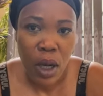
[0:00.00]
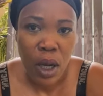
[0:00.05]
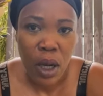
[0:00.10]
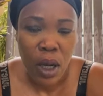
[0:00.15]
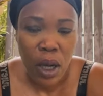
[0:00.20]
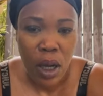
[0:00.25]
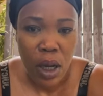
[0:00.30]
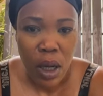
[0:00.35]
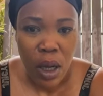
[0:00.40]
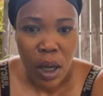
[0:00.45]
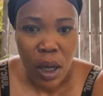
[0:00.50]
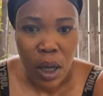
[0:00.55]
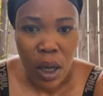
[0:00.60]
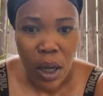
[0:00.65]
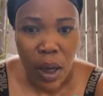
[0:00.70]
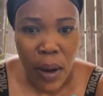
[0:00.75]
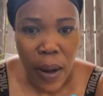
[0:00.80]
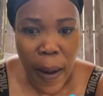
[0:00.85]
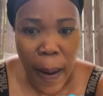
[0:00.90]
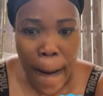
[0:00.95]

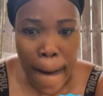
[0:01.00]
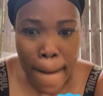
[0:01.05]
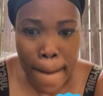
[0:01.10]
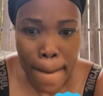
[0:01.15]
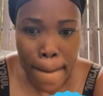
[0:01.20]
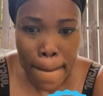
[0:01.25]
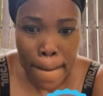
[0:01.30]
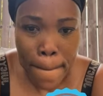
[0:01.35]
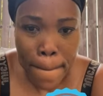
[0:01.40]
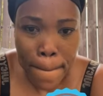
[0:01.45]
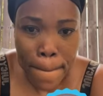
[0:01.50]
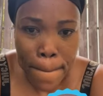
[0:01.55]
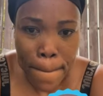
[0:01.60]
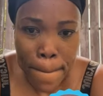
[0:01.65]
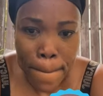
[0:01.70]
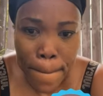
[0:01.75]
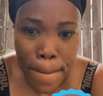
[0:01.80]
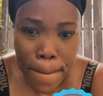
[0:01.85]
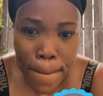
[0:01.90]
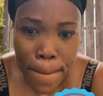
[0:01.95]

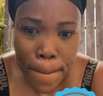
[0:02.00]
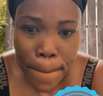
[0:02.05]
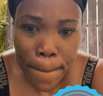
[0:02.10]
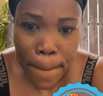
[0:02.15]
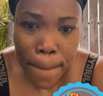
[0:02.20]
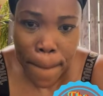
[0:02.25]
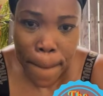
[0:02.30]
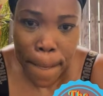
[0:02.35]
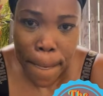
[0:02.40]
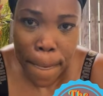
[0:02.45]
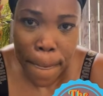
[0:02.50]
No one is speaking in this clip.